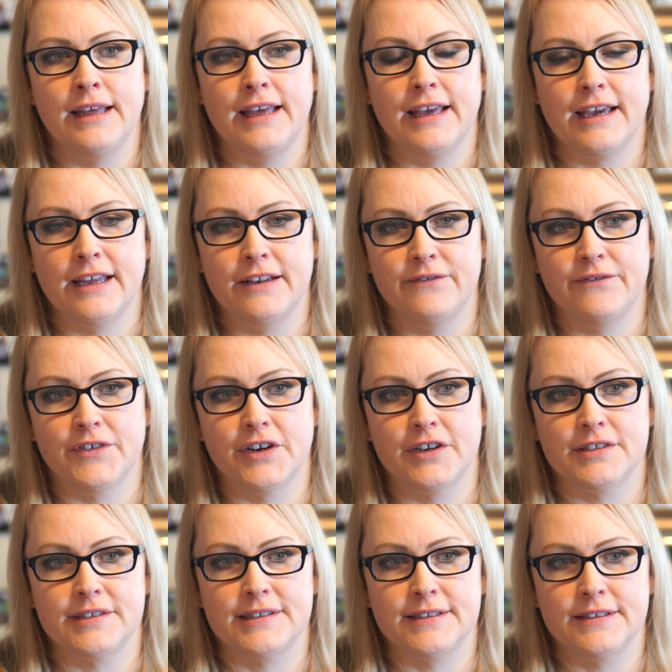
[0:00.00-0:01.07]
it
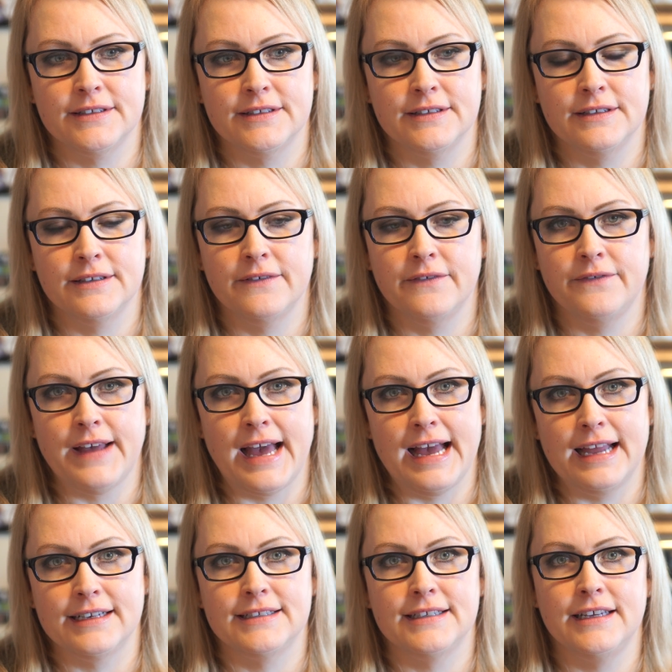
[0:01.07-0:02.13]
converts
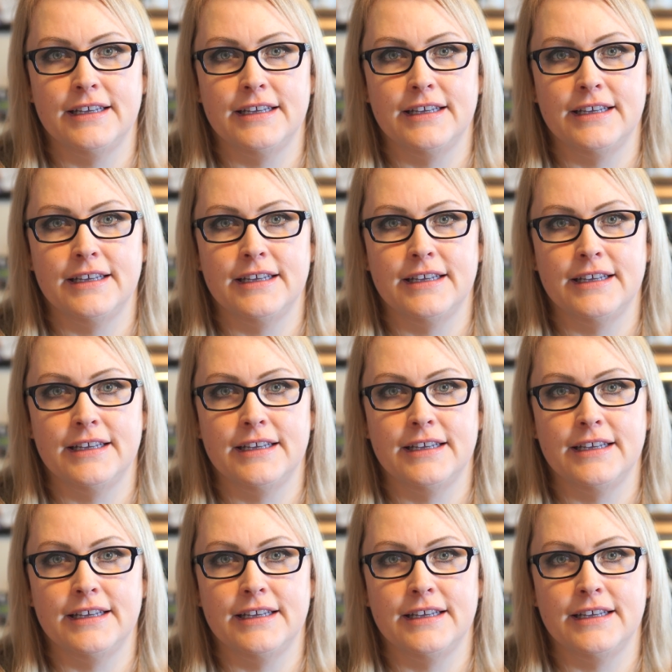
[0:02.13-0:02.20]
fat